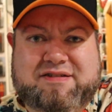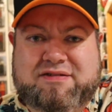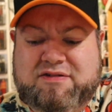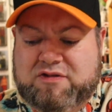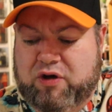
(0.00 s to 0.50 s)

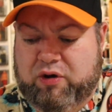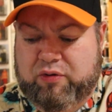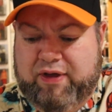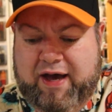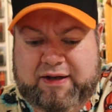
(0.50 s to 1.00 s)

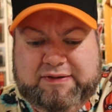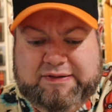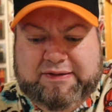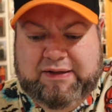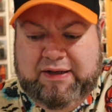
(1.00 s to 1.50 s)
So
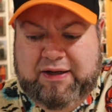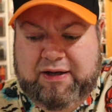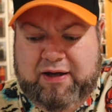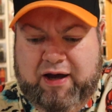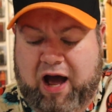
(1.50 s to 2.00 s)
that
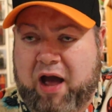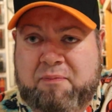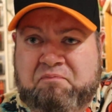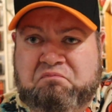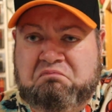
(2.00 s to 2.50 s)

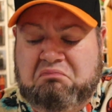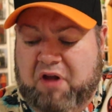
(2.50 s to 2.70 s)
I'm,